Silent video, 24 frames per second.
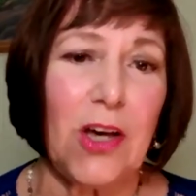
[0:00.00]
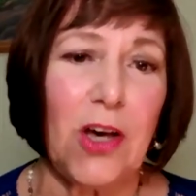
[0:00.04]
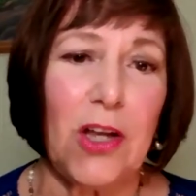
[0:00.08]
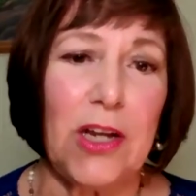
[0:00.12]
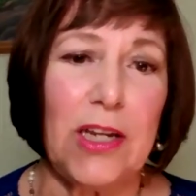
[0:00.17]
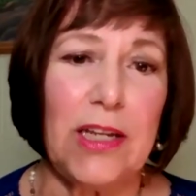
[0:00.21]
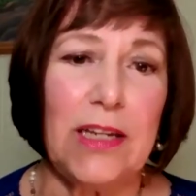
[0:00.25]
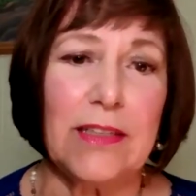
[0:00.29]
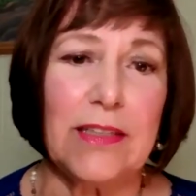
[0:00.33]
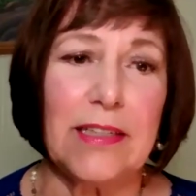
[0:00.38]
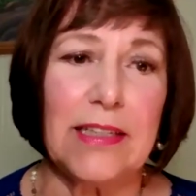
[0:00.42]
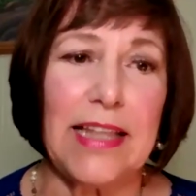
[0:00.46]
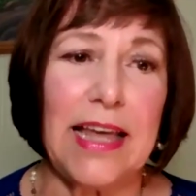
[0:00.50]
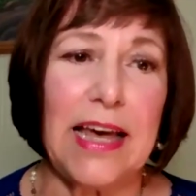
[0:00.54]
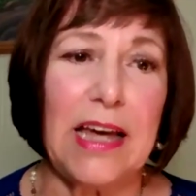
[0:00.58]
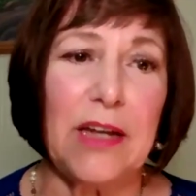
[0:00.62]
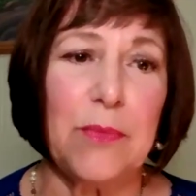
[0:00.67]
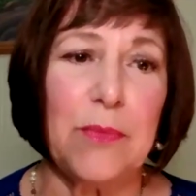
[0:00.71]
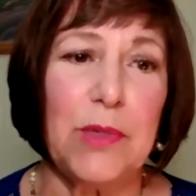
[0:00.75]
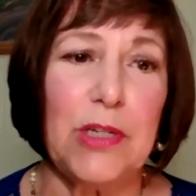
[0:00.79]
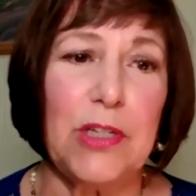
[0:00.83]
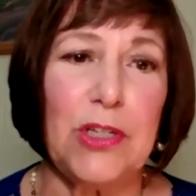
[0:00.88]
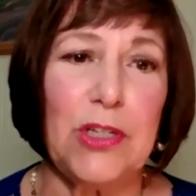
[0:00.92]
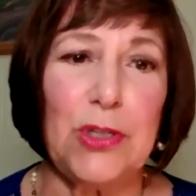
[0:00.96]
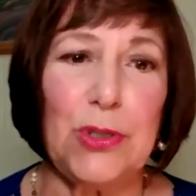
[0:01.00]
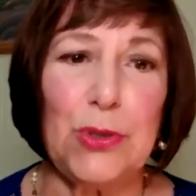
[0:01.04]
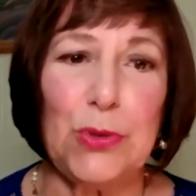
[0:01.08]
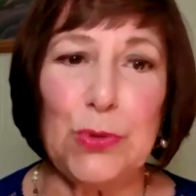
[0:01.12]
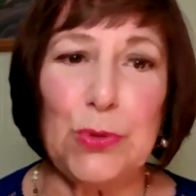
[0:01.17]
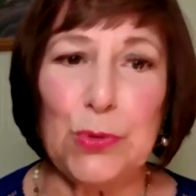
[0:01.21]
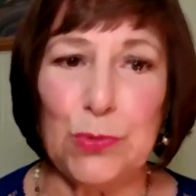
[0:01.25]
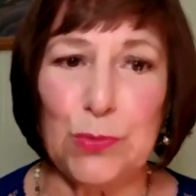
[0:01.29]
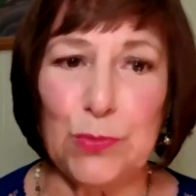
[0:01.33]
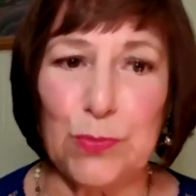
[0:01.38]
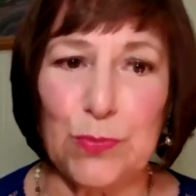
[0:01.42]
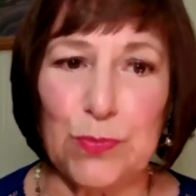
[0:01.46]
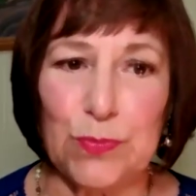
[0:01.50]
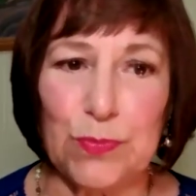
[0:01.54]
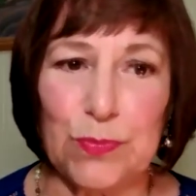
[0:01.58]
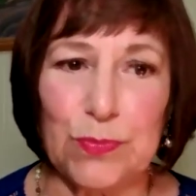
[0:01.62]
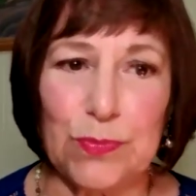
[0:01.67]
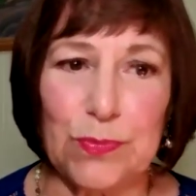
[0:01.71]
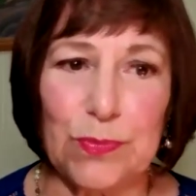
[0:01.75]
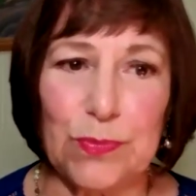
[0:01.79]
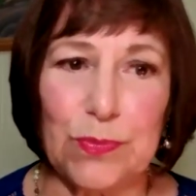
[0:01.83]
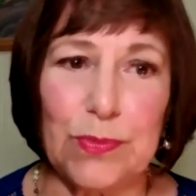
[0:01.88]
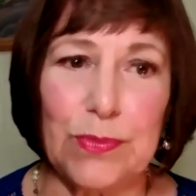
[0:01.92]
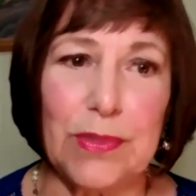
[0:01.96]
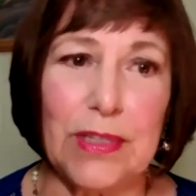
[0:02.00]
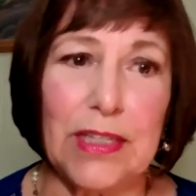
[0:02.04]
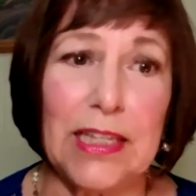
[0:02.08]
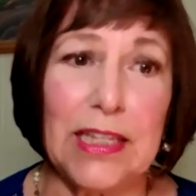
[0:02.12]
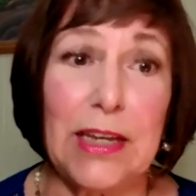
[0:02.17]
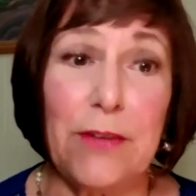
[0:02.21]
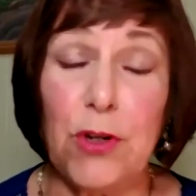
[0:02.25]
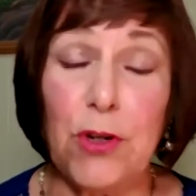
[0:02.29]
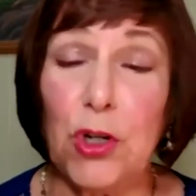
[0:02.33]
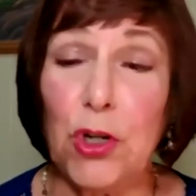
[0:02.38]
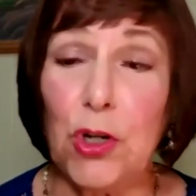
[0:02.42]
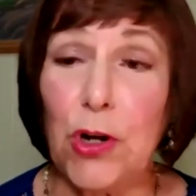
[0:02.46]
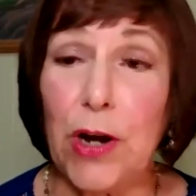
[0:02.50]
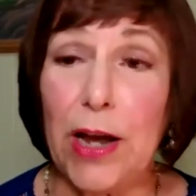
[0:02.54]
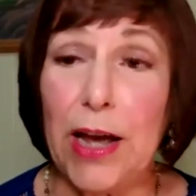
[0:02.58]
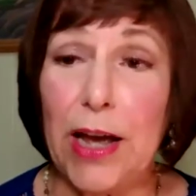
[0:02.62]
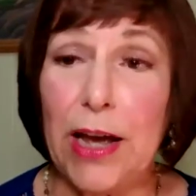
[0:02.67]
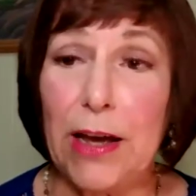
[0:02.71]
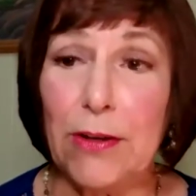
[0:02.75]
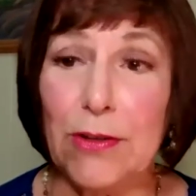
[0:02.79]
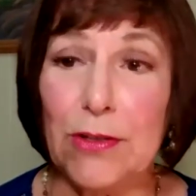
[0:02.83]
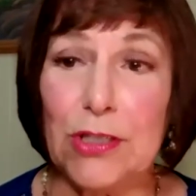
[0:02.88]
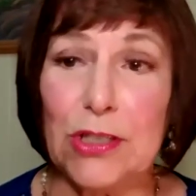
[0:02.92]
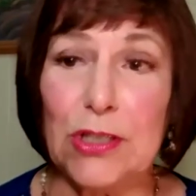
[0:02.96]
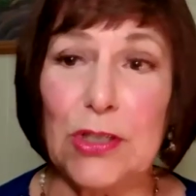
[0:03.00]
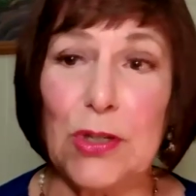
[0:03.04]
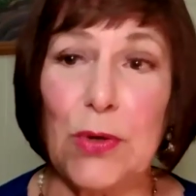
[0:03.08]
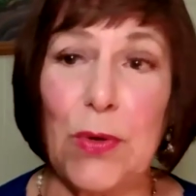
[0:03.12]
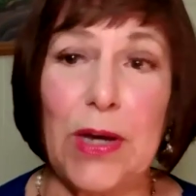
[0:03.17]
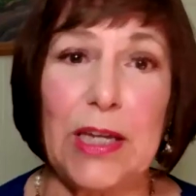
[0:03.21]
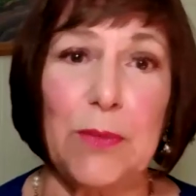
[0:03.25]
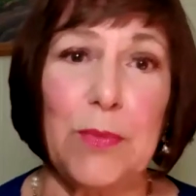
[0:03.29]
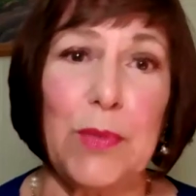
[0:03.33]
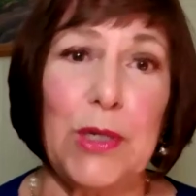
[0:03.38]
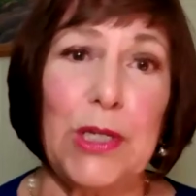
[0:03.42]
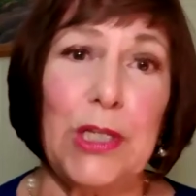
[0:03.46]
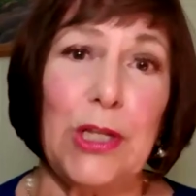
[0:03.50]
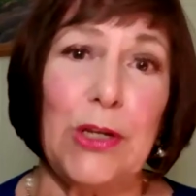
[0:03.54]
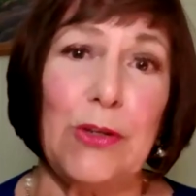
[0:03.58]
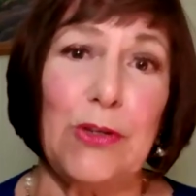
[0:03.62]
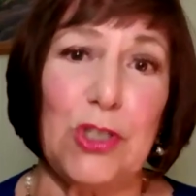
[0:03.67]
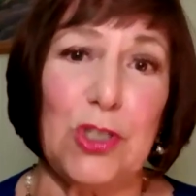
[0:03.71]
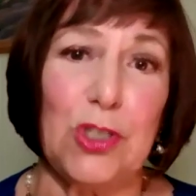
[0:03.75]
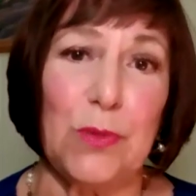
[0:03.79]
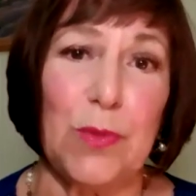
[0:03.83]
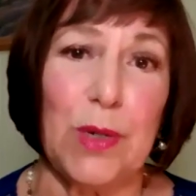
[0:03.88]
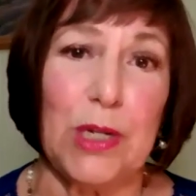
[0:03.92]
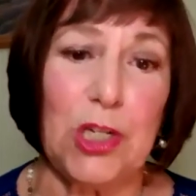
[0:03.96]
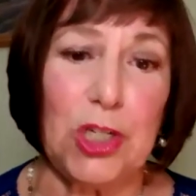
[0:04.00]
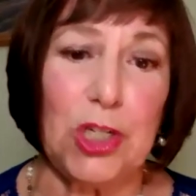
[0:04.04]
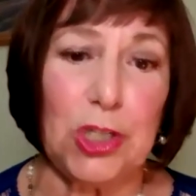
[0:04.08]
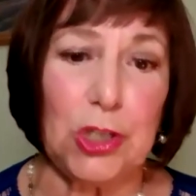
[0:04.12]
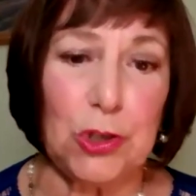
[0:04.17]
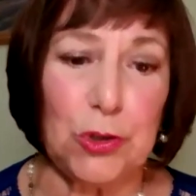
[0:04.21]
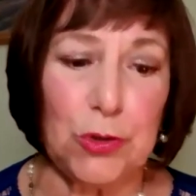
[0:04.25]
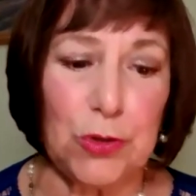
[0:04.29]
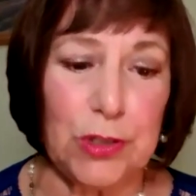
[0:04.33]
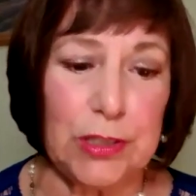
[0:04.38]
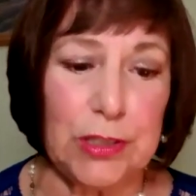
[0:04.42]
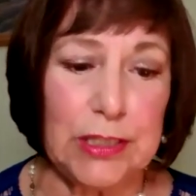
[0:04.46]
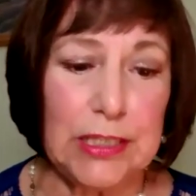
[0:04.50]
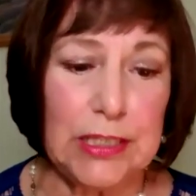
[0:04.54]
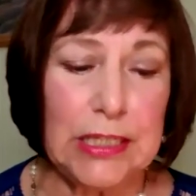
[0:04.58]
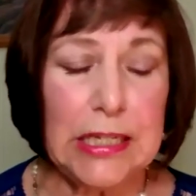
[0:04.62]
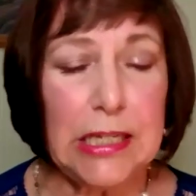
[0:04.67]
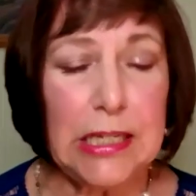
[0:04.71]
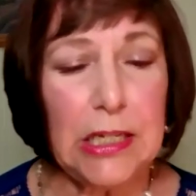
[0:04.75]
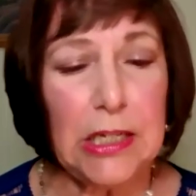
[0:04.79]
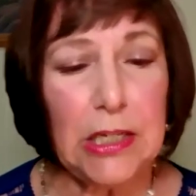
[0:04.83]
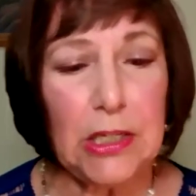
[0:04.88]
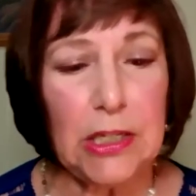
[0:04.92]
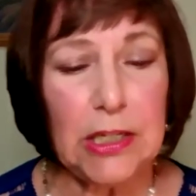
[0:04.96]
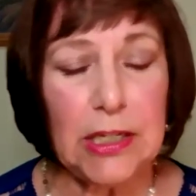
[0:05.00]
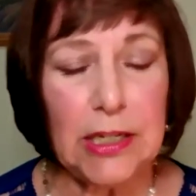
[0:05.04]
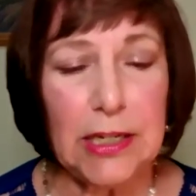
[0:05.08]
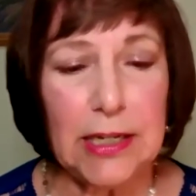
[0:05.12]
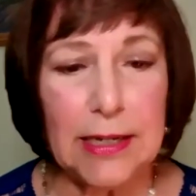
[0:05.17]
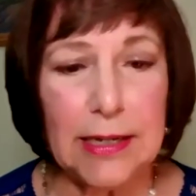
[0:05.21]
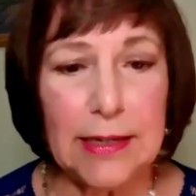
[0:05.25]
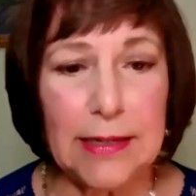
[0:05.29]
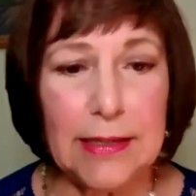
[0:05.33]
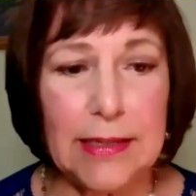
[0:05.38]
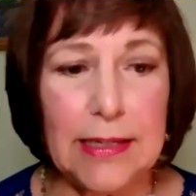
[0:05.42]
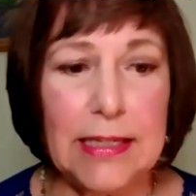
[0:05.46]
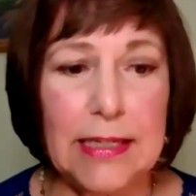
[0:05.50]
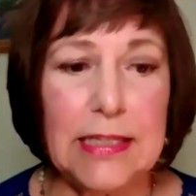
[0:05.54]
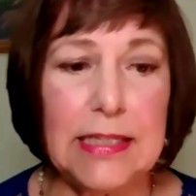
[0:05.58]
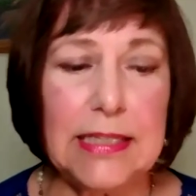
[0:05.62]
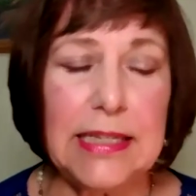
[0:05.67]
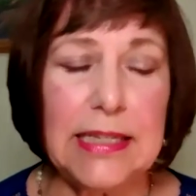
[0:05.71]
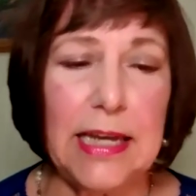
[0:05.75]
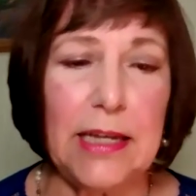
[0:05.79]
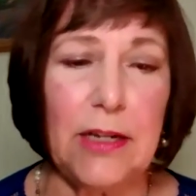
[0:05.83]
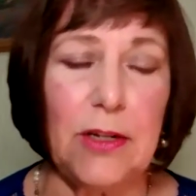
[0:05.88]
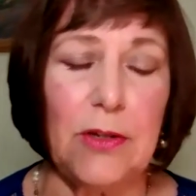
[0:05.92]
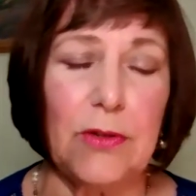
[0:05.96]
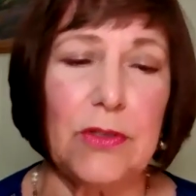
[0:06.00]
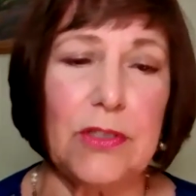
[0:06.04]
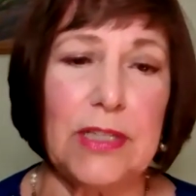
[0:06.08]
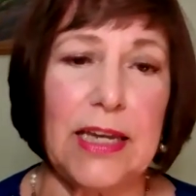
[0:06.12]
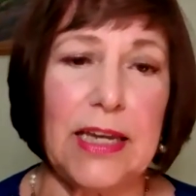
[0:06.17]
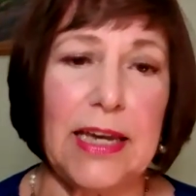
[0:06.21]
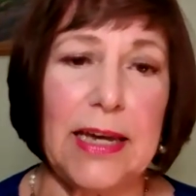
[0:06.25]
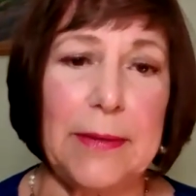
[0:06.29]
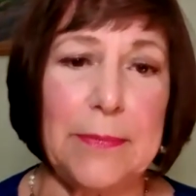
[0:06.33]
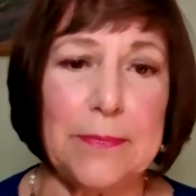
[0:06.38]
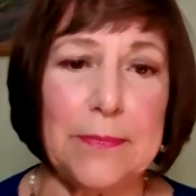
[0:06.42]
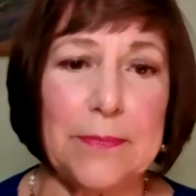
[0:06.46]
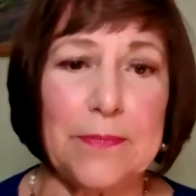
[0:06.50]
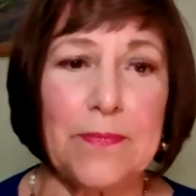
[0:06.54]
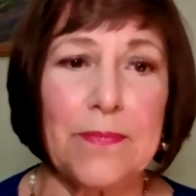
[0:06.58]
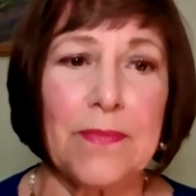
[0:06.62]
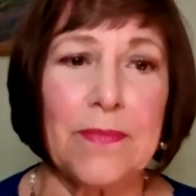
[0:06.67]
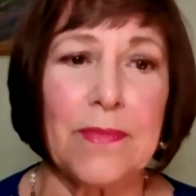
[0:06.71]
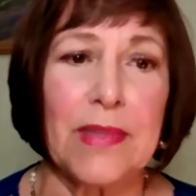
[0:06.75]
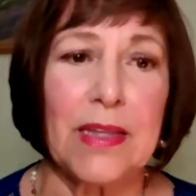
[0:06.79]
Connie has allowed me to live in her house so I can be close to my children in San Jose,